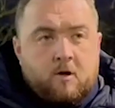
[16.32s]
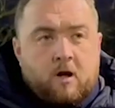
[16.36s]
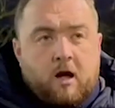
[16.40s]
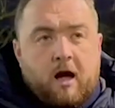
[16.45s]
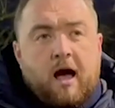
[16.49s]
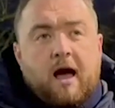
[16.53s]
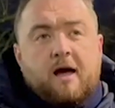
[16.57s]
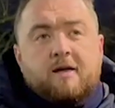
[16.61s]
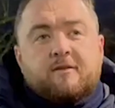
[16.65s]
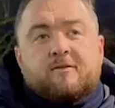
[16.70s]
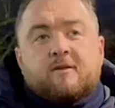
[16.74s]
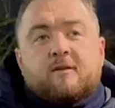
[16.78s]

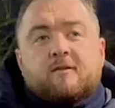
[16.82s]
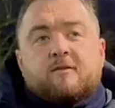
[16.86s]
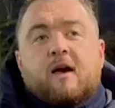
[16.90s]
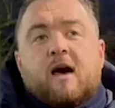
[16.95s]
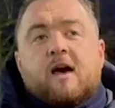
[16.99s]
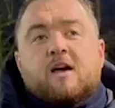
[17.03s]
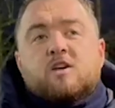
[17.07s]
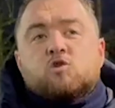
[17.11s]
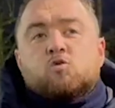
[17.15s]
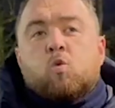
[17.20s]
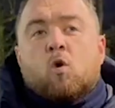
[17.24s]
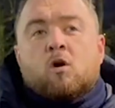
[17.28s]
I think
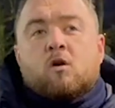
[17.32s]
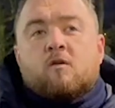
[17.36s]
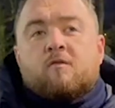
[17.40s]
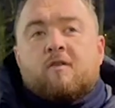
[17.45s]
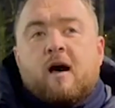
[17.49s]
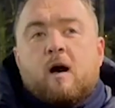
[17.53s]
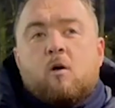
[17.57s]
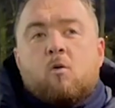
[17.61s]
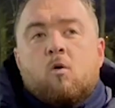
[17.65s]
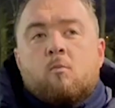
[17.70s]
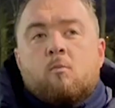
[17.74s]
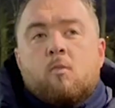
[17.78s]
that is one of
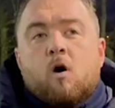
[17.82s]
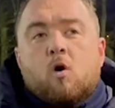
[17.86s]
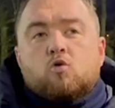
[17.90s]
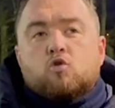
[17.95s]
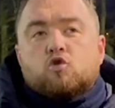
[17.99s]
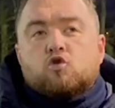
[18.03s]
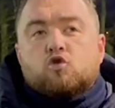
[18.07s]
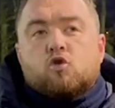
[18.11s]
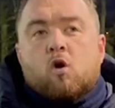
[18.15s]
our most